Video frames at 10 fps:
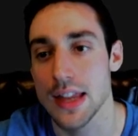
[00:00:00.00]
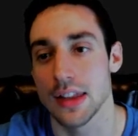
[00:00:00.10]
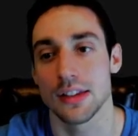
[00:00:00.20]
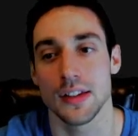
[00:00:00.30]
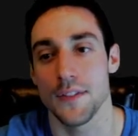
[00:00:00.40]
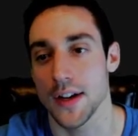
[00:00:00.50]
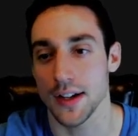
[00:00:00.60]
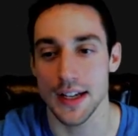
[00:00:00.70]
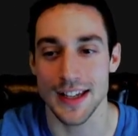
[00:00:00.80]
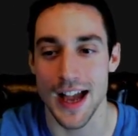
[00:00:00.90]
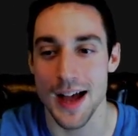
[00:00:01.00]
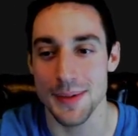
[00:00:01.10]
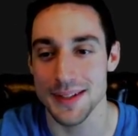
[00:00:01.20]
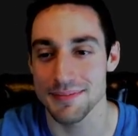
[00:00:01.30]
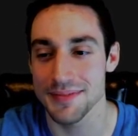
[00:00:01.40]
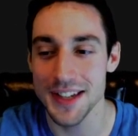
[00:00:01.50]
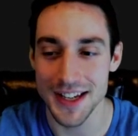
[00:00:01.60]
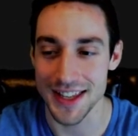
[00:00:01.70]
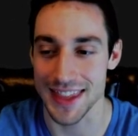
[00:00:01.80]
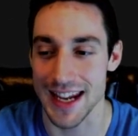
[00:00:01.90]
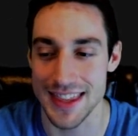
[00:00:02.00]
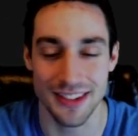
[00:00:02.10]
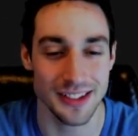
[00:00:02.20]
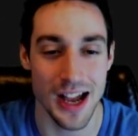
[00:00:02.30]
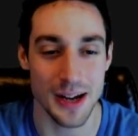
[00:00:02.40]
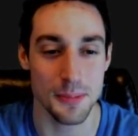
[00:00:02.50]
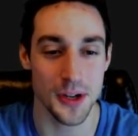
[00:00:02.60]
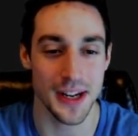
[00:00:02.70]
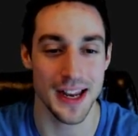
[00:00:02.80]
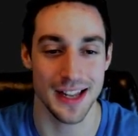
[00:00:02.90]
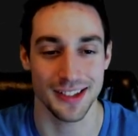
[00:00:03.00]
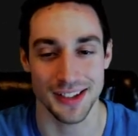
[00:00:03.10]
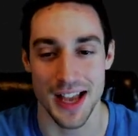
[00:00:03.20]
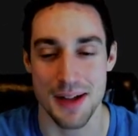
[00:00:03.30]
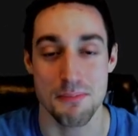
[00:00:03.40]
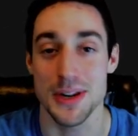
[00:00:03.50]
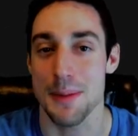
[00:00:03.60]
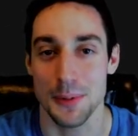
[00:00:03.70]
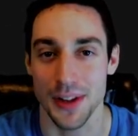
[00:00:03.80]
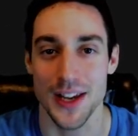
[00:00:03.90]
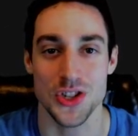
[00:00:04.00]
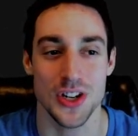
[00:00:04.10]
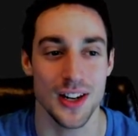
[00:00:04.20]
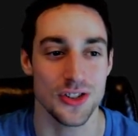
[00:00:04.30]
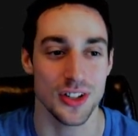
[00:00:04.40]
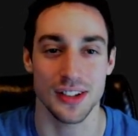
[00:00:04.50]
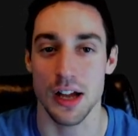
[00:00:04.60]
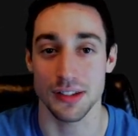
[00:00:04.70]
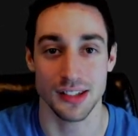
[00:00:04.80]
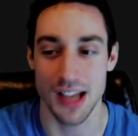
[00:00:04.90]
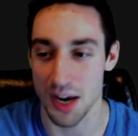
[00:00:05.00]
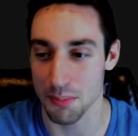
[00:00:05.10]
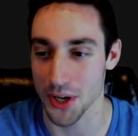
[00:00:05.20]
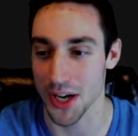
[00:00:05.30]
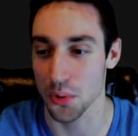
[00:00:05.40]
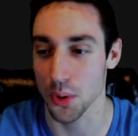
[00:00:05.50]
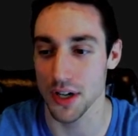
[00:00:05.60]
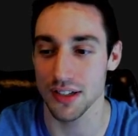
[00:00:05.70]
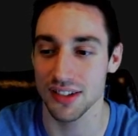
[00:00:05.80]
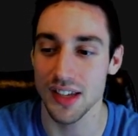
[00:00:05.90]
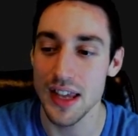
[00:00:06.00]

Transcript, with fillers: This is a very common thing in the stock market. It's not manipulation, it's just how the stock market works.